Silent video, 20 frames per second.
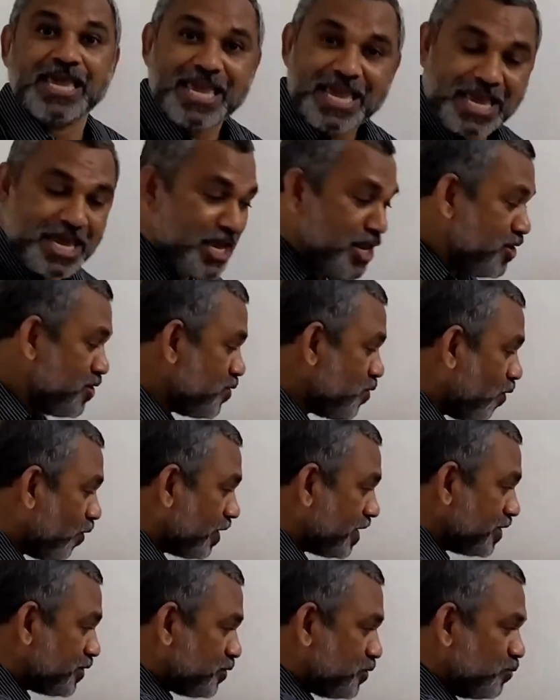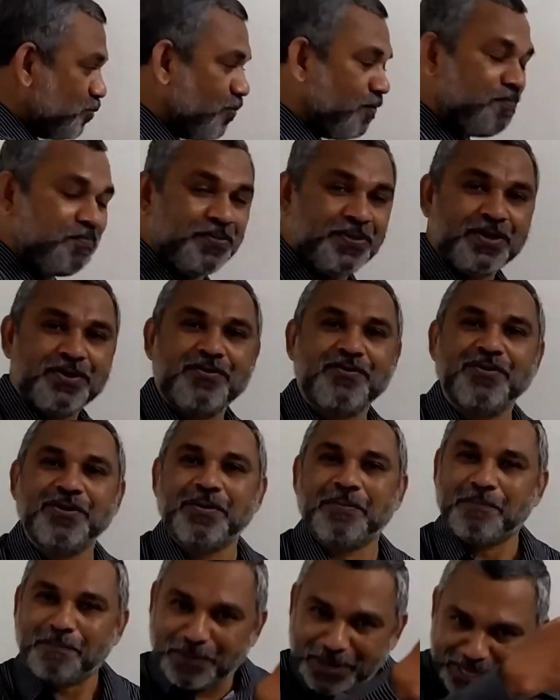in order to
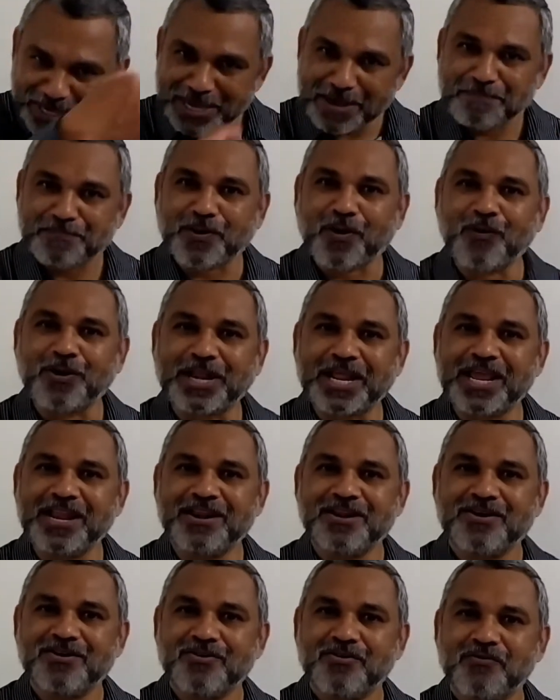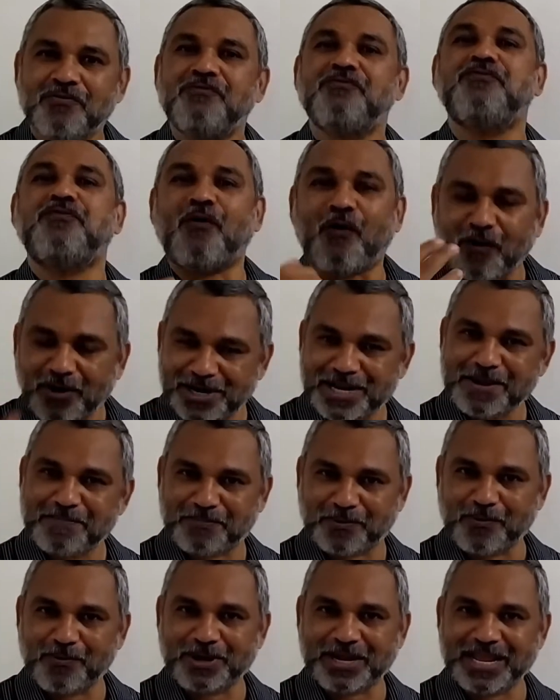bring a protein, fold a
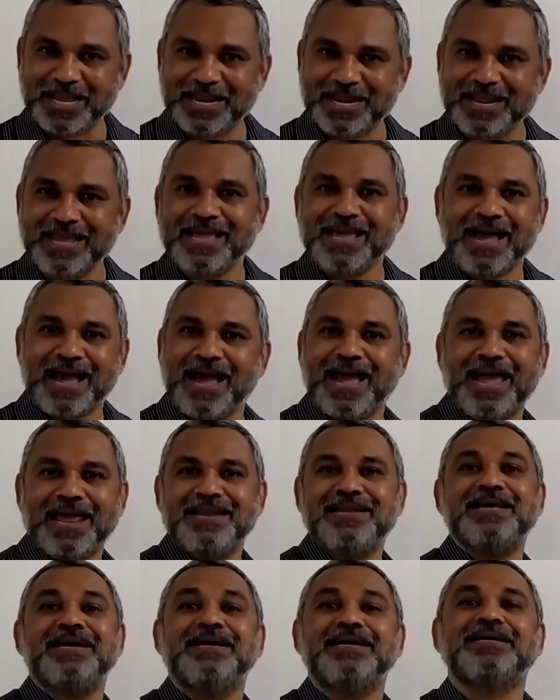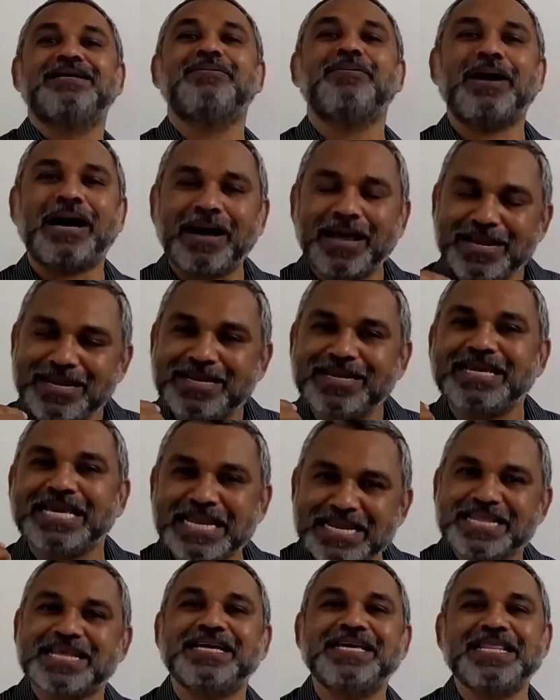protein, and
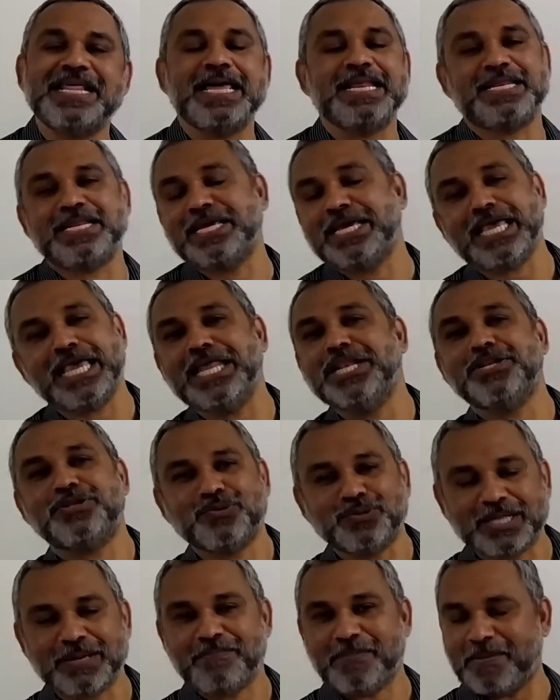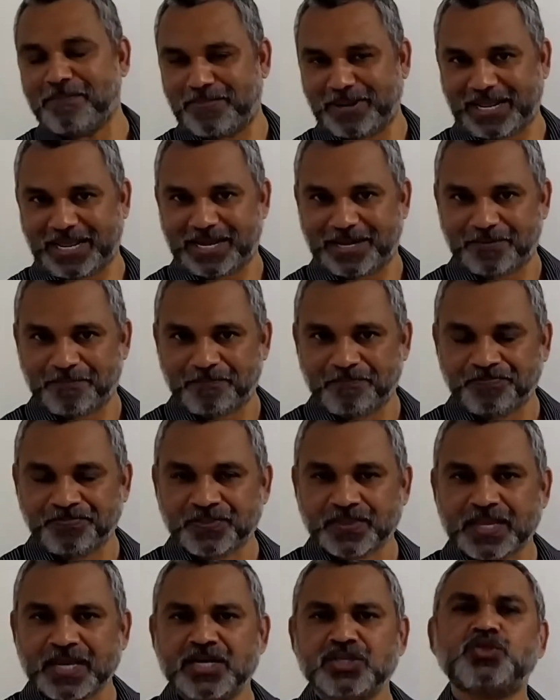integrating into the membrane.
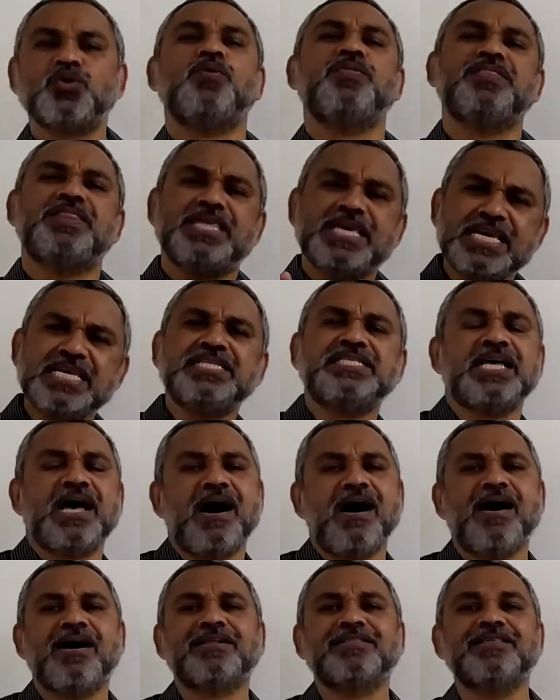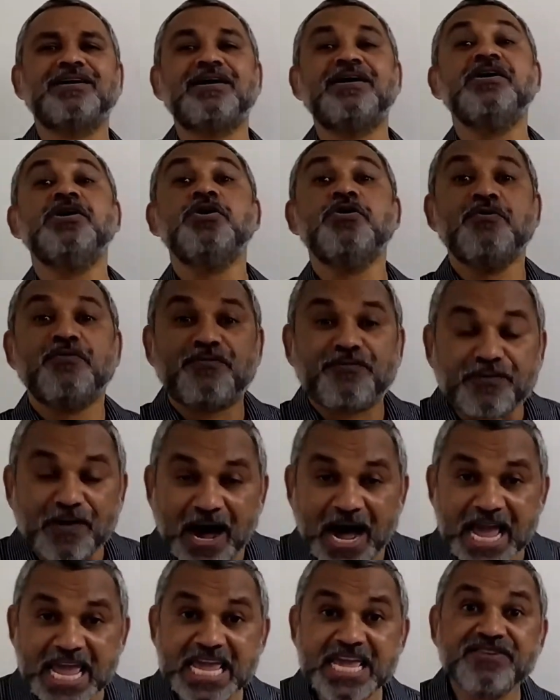So these are the
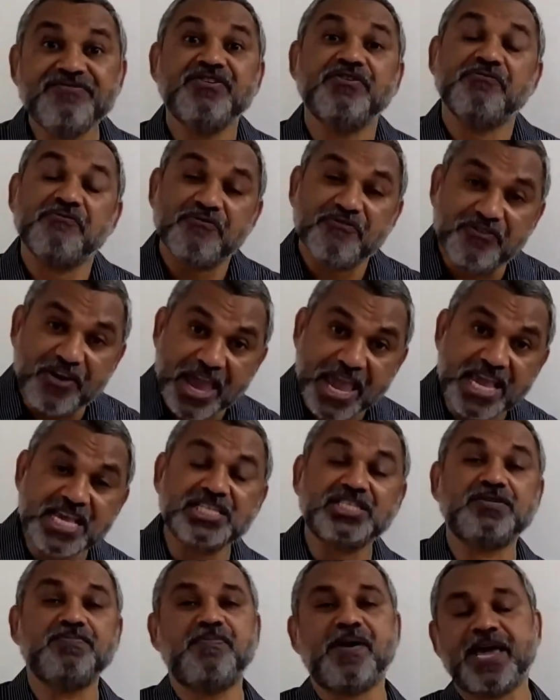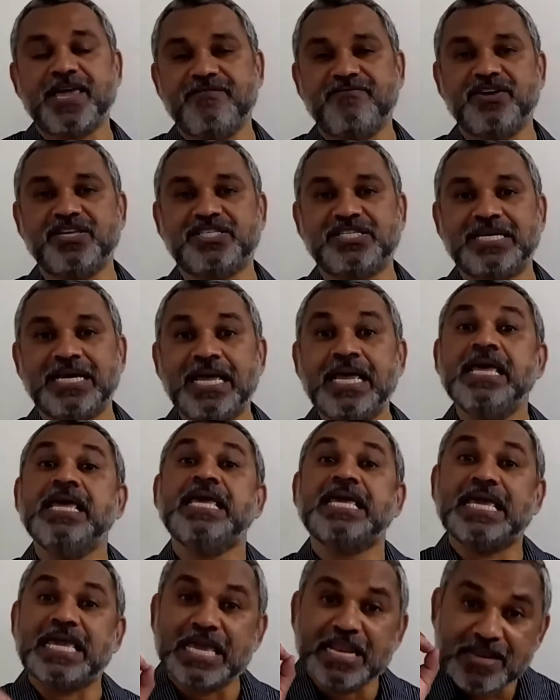5 ways by which
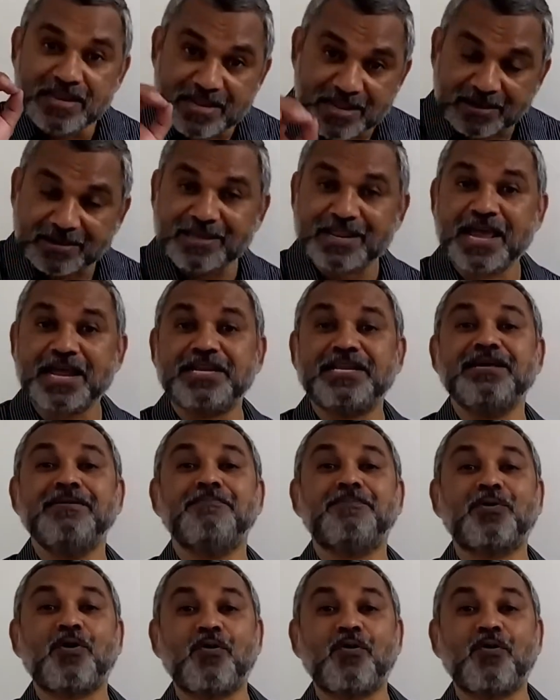integrating